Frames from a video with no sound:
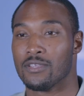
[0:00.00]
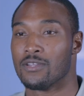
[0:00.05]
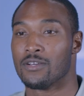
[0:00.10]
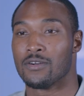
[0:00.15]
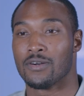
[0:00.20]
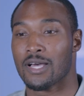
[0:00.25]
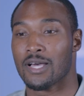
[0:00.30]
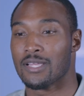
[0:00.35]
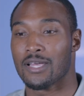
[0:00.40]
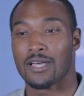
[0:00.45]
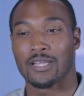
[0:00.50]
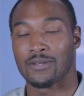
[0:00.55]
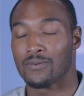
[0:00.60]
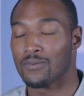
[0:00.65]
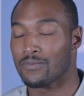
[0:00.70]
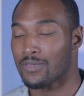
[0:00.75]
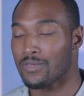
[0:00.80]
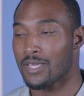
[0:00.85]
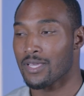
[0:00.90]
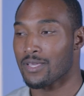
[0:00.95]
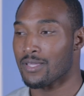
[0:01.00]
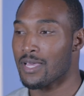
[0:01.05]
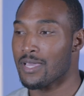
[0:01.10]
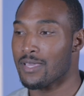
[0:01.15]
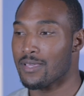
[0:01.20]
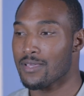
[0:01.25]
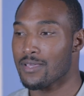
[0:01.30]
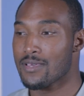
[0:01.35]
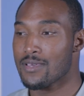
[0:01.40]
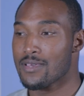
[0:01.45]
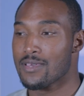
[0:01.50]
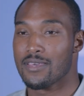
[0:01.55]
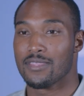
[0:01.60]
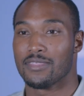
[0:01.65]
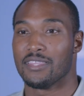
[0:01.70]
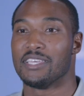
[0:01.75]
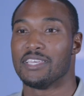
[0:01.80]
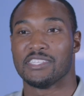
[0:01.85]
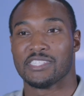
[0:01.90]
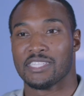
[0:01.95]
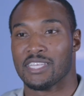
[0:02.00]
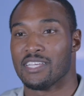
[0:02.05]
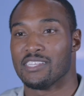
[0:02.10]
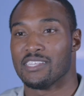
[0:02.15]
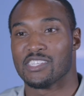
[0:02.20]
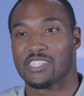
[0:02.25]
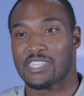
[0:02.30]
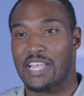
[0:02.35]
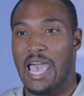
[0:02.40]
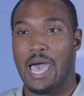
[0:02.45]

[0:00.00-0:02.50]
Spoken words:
You know, I don't think like these things just